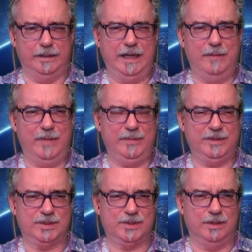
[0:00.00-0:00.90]
Yeah, maybe
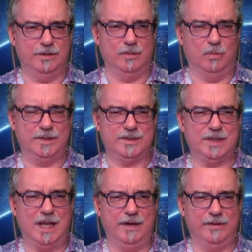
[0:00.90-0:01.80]
just turn to one
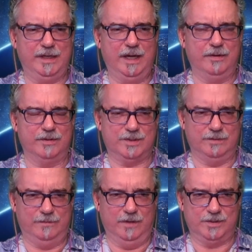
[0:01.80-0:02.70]
side or the other so
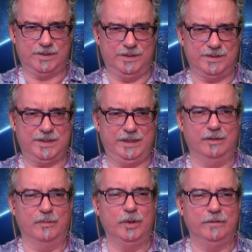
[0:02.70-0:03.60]
folks can see
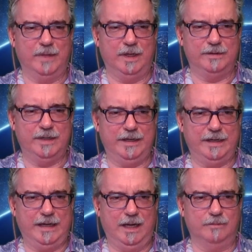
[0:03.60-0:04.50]
your movement. There you
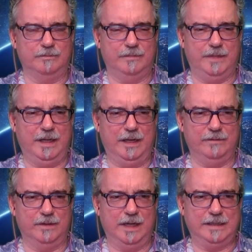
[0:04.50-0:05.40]
go. Yeah,
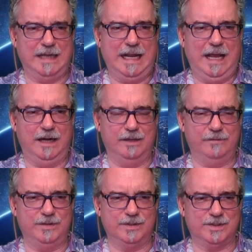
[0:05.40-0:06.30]
even like that. And
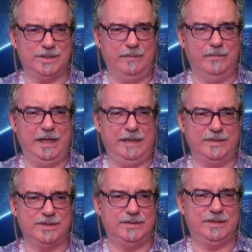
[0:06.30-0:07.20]
if you just say, My name
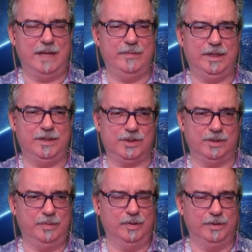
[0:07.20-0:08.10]
is Debbie, it
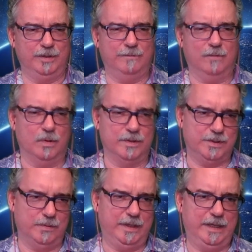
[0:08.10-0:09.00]
should pull you forward
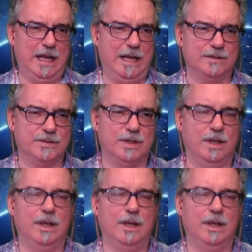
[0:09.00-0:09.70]
to a yes.